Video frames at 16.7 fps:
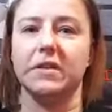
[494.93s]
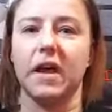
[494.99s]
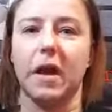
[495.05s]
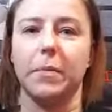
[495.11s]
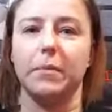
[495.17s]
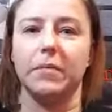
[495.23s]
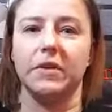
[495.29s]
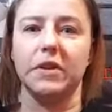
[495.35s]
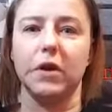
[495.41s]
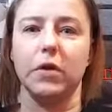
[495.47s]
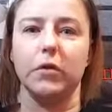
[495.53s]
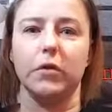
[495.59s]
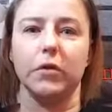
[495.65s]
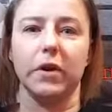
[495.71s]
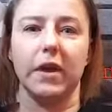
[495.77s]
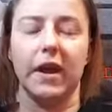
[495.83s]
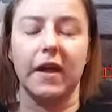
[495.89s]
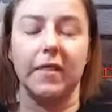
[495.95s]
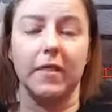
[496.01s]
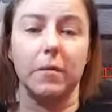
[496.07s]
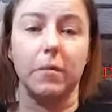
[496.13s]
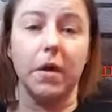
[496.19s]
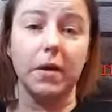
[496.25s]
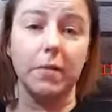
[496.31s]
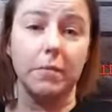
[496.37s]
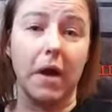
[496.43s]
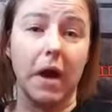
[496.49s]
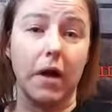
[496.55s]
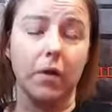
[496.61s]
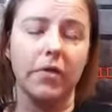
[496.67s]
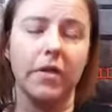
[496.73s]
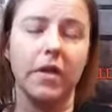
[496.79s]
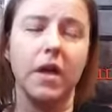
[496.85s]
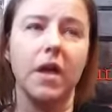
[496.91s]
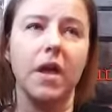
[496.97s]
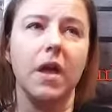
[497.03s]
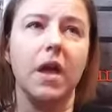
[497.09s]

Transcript: Stop deodorant and the Mud Mouth,